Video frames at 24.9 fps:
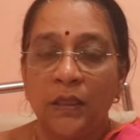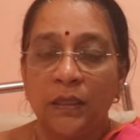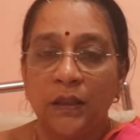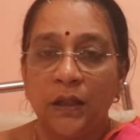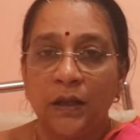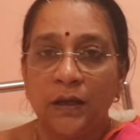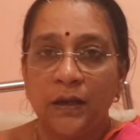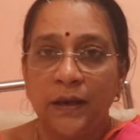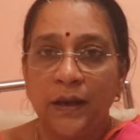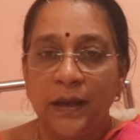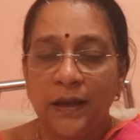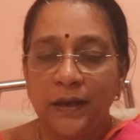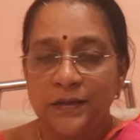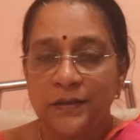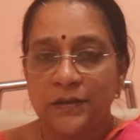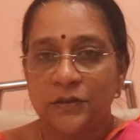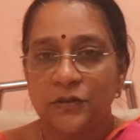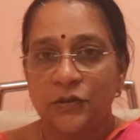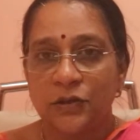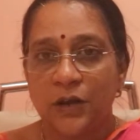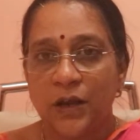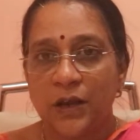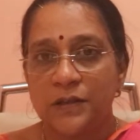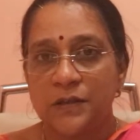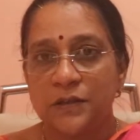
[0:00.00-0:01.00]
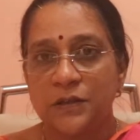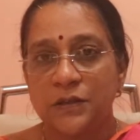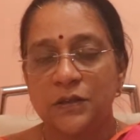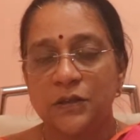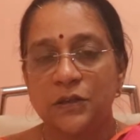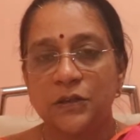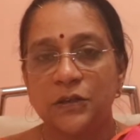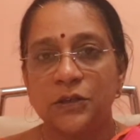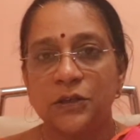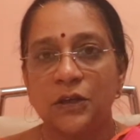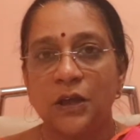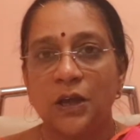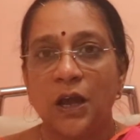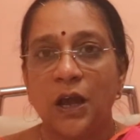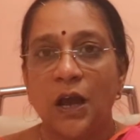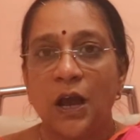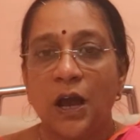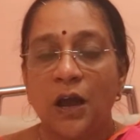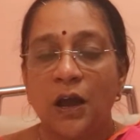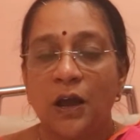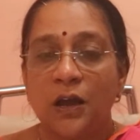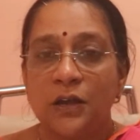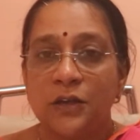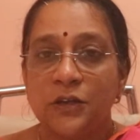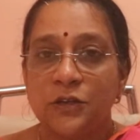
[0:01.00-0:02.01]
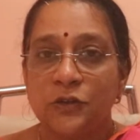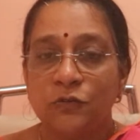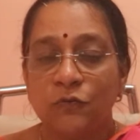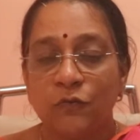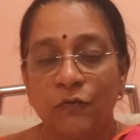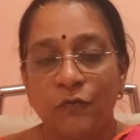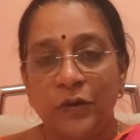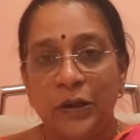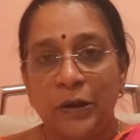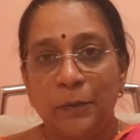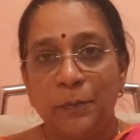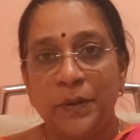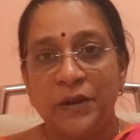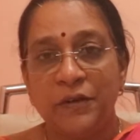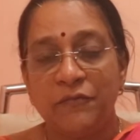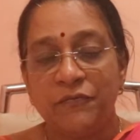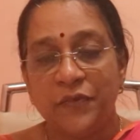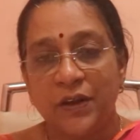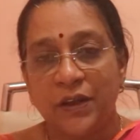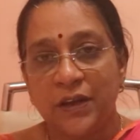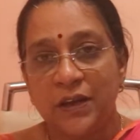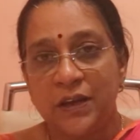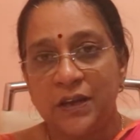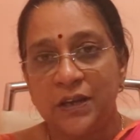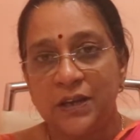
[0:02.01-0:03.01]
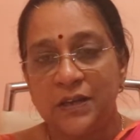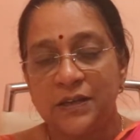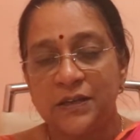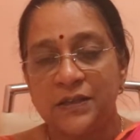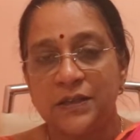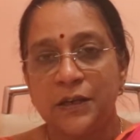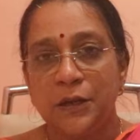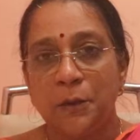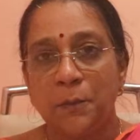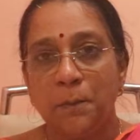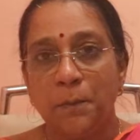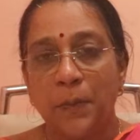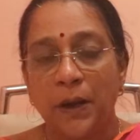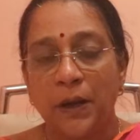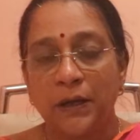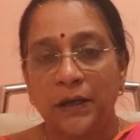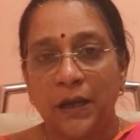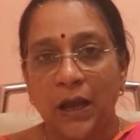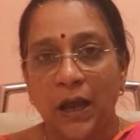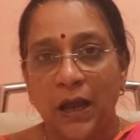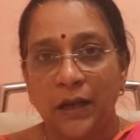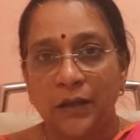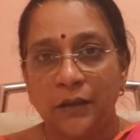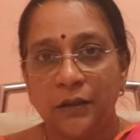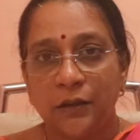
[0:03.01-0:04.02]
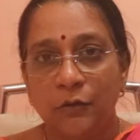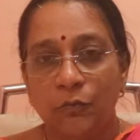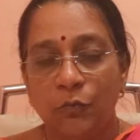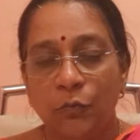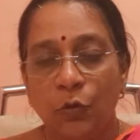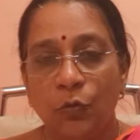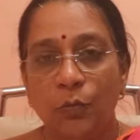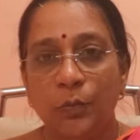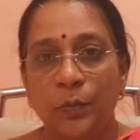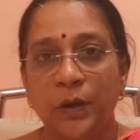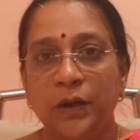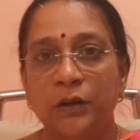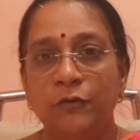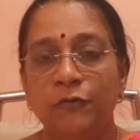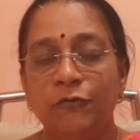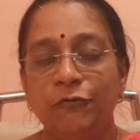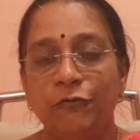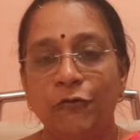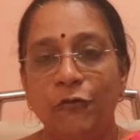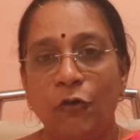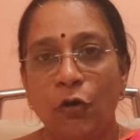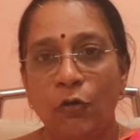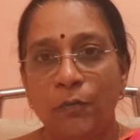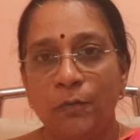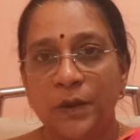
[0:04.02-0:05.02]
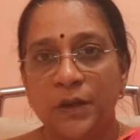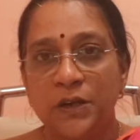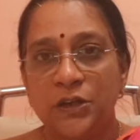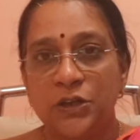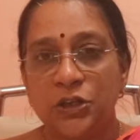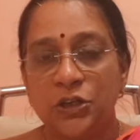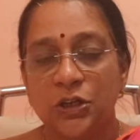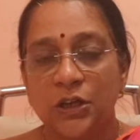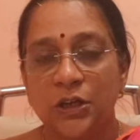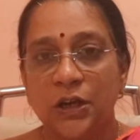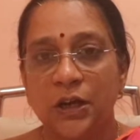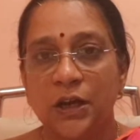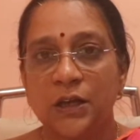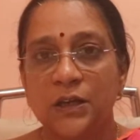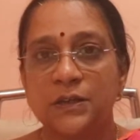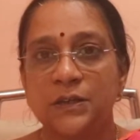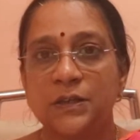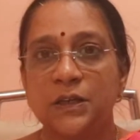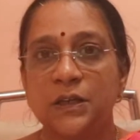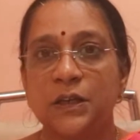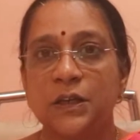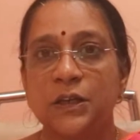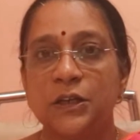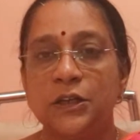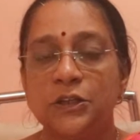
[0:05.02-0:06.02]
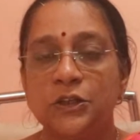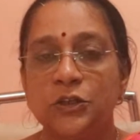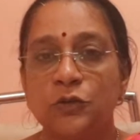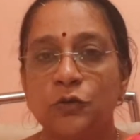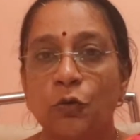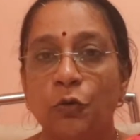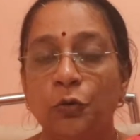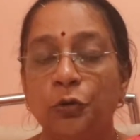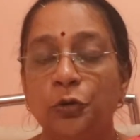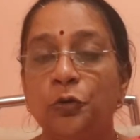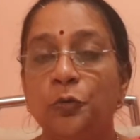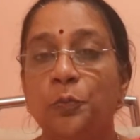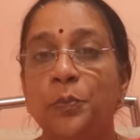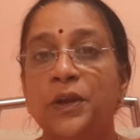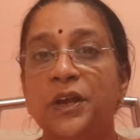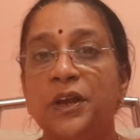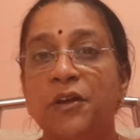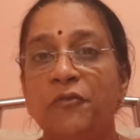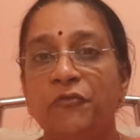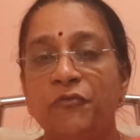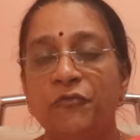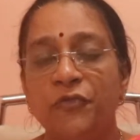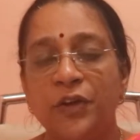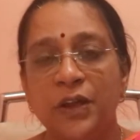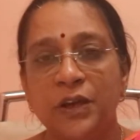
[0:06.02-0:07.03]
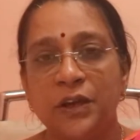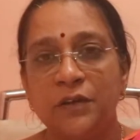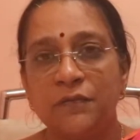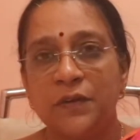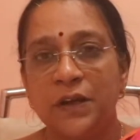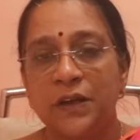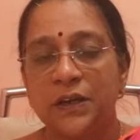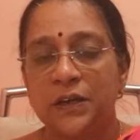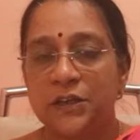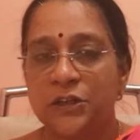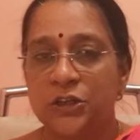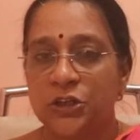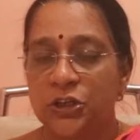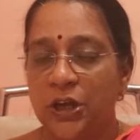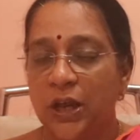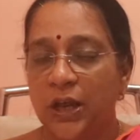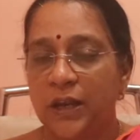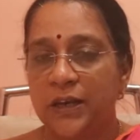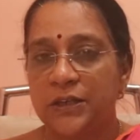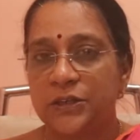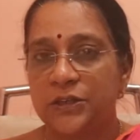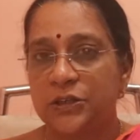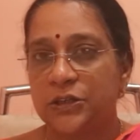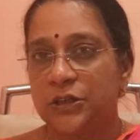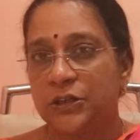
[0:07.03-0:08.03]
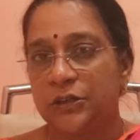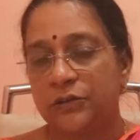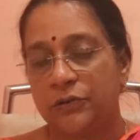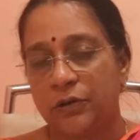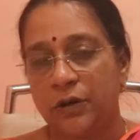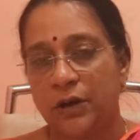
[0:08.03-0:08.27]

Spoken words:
The next transit will be very easy, but at the moment for Mesha Rasi, it's going to be a very challenging